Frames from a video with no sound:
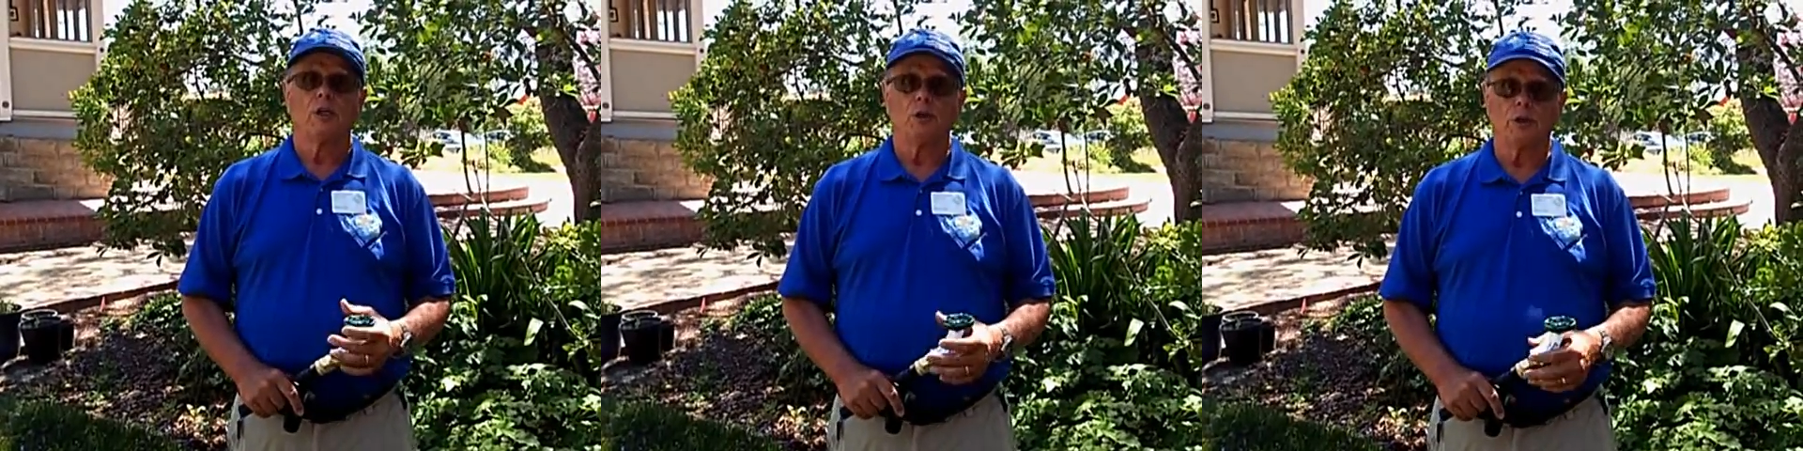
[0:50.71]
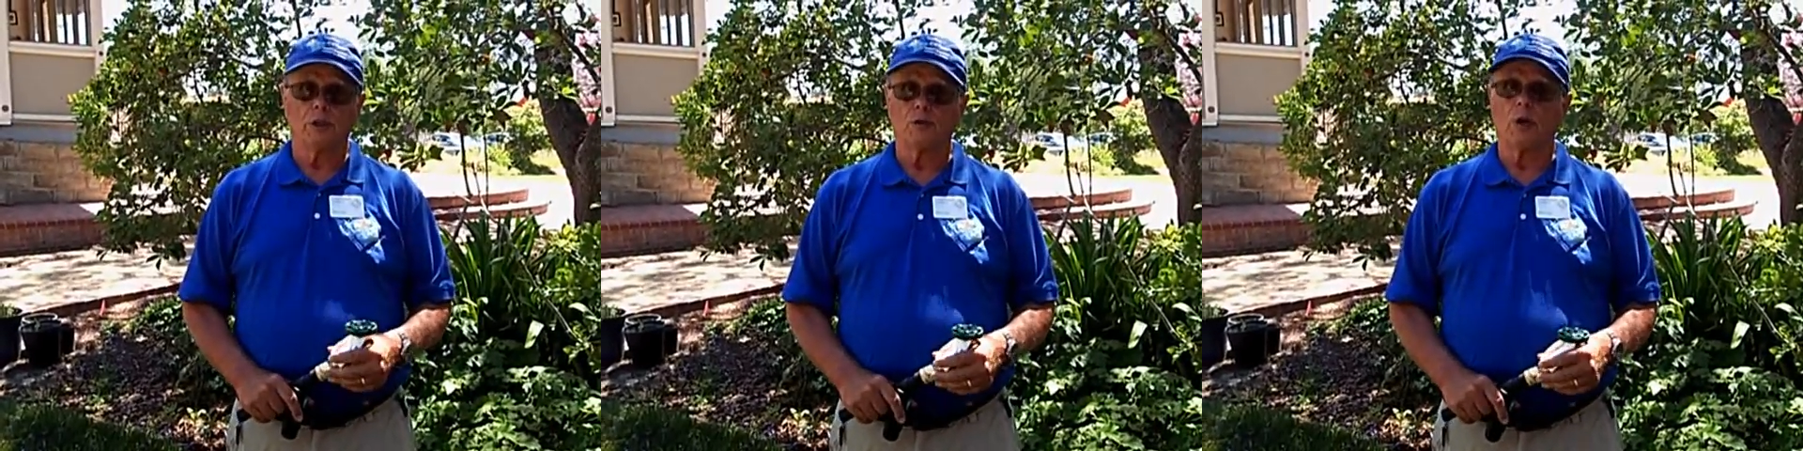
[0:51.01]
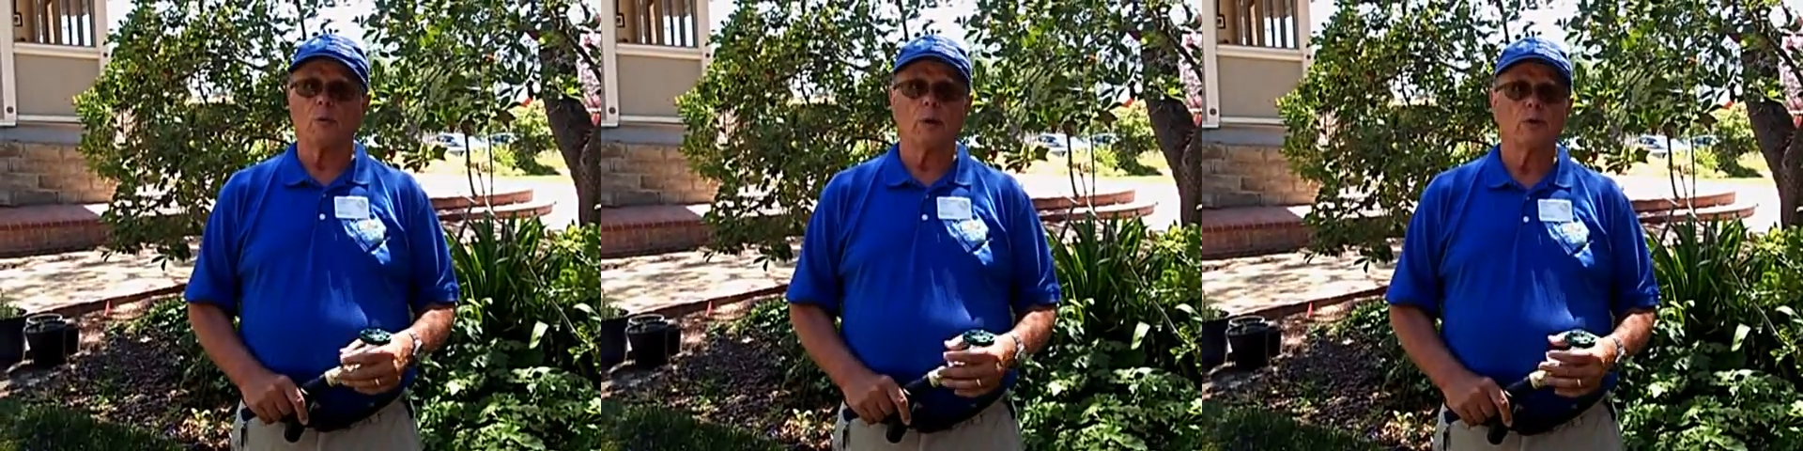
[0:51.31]
you'll get to
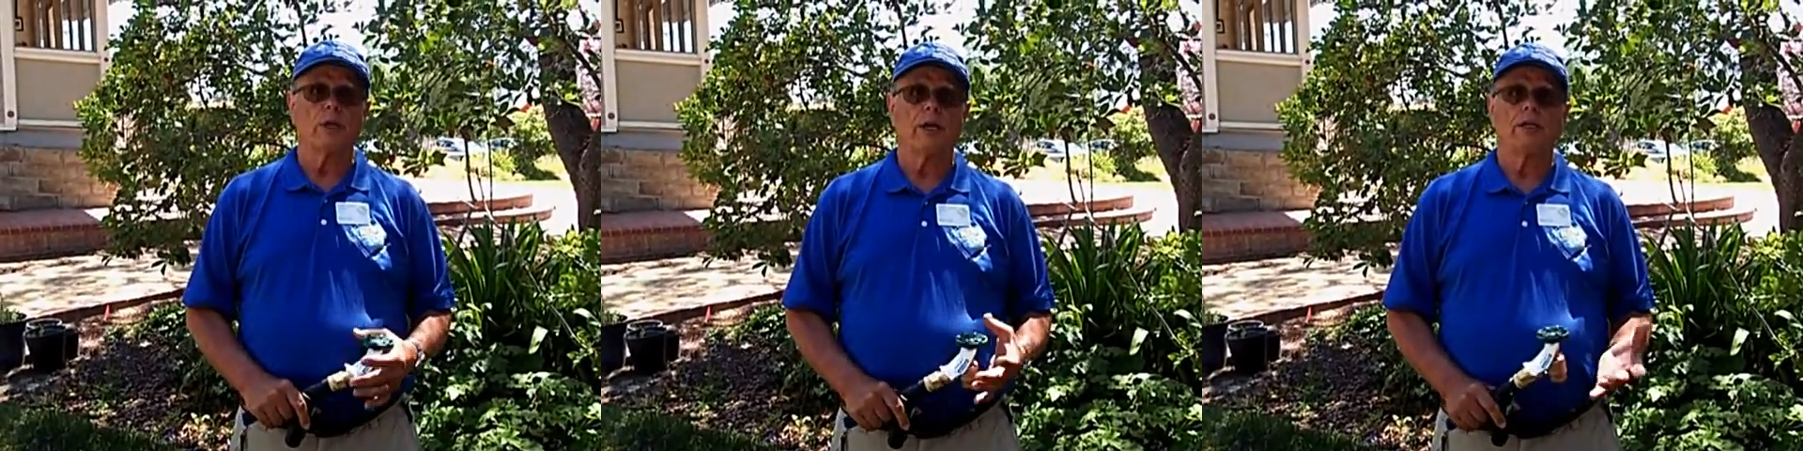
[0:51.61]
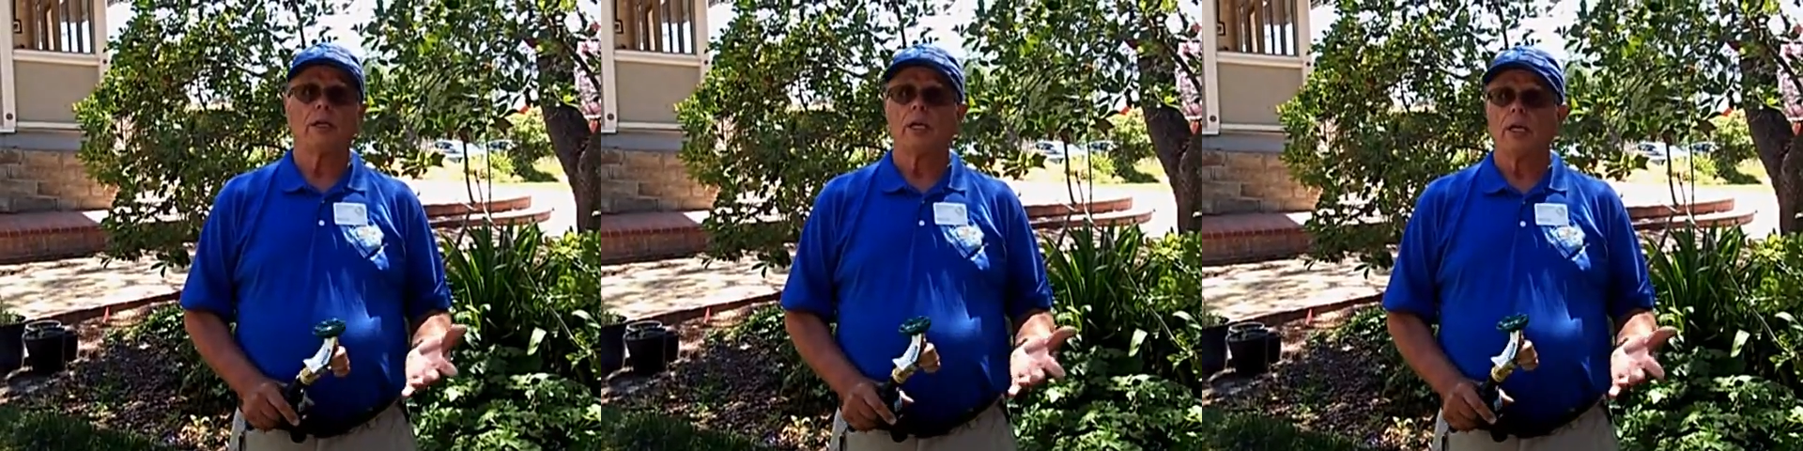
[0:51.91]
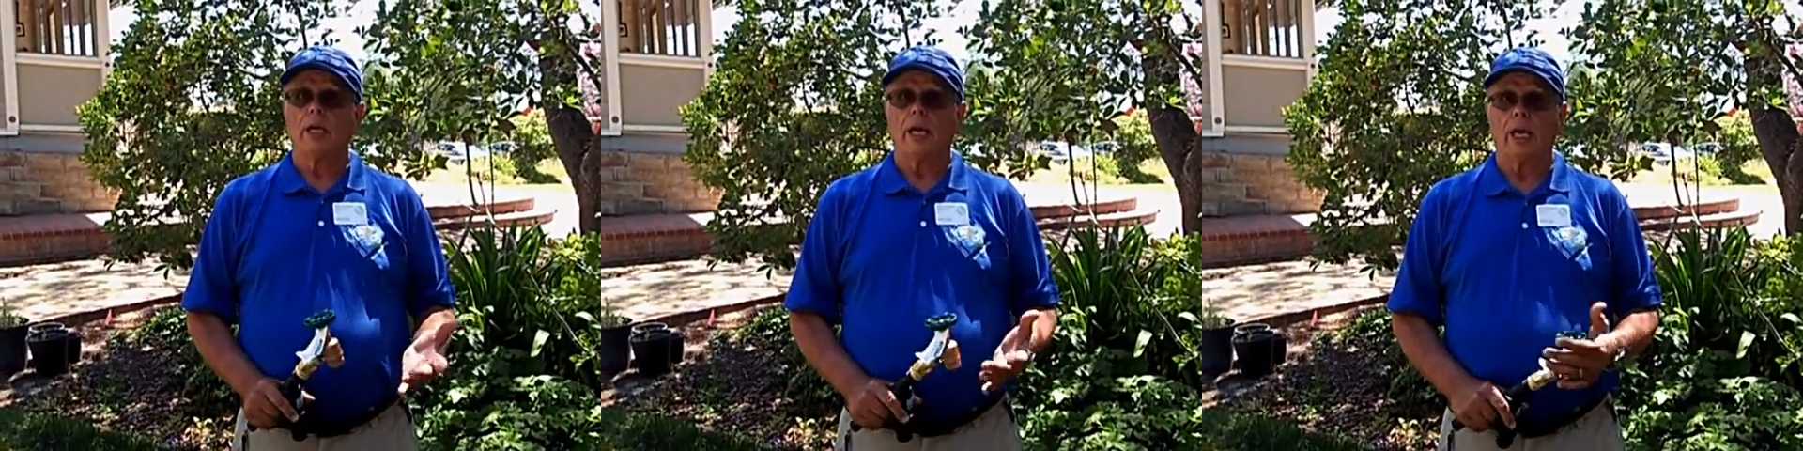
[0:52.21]
our website,
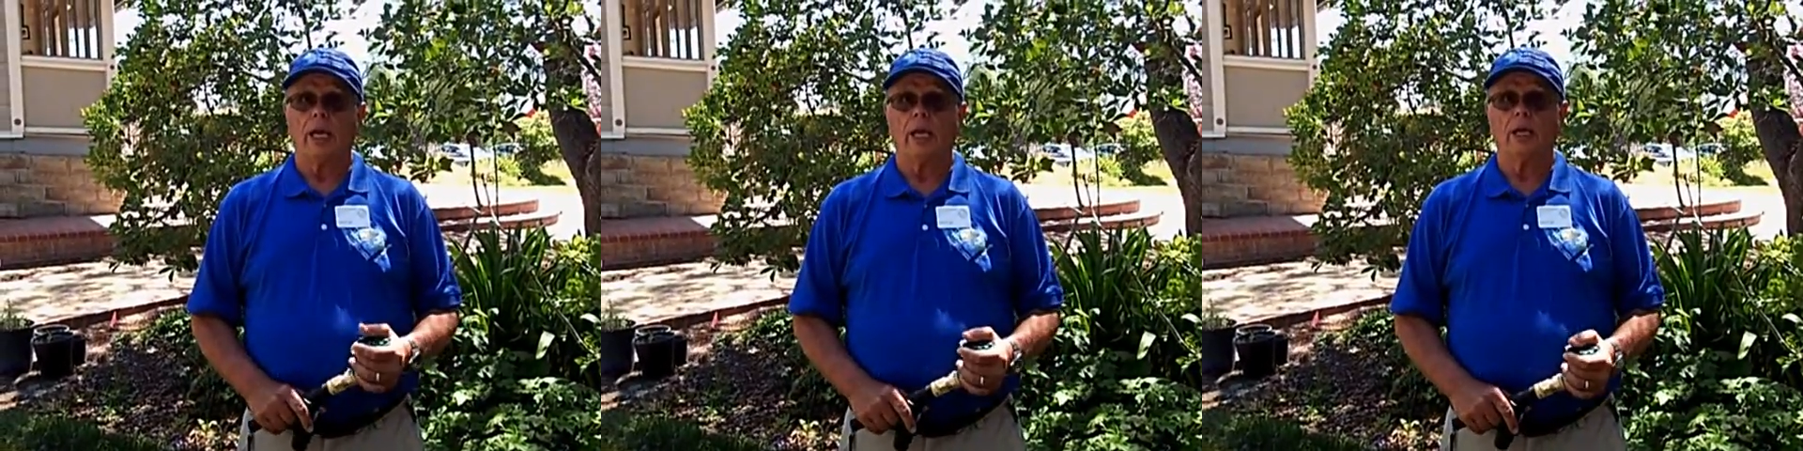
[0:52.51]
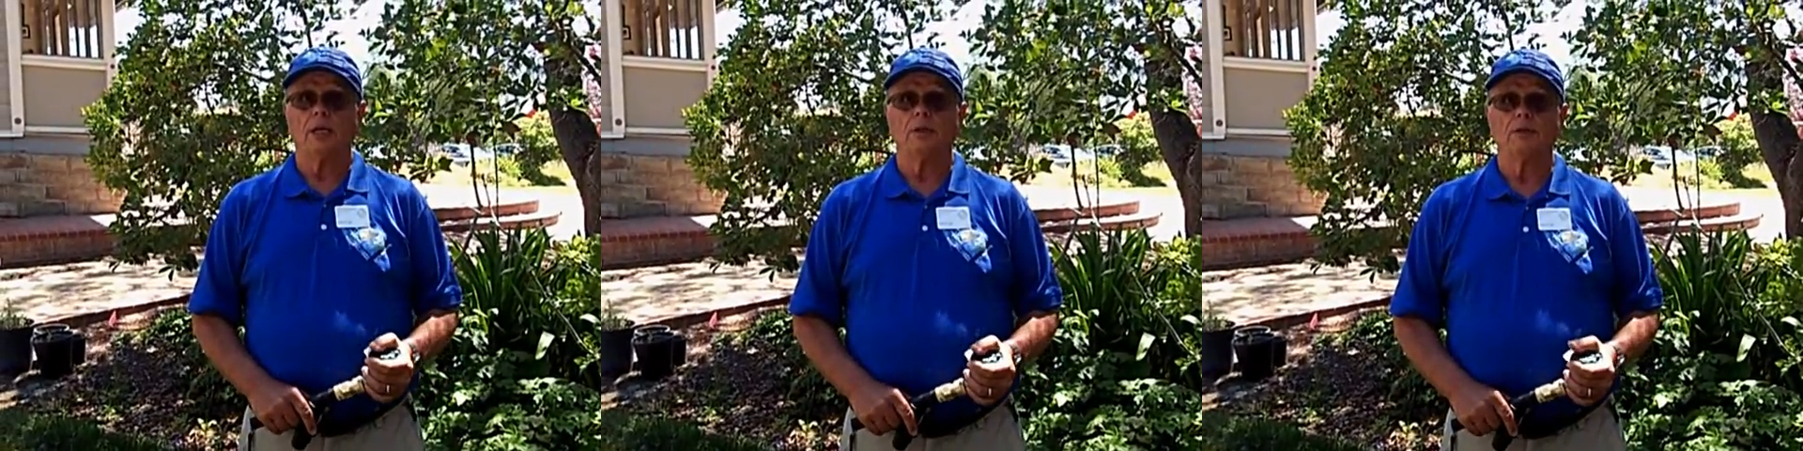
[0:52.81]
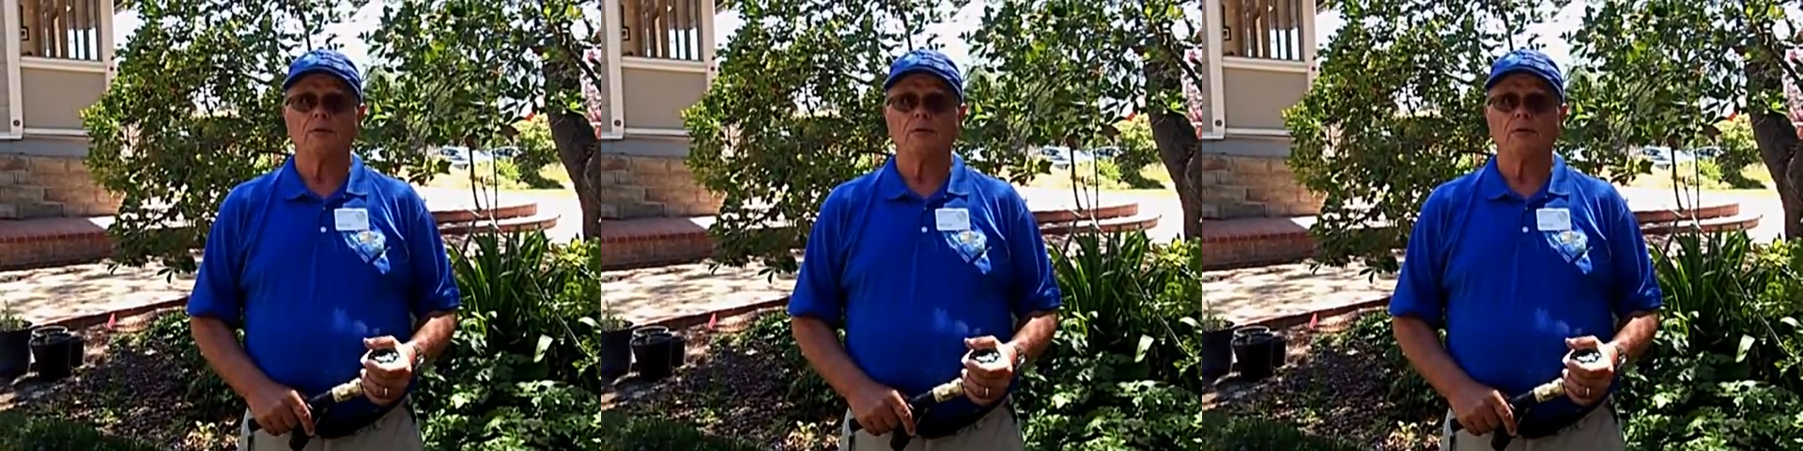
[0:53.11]
and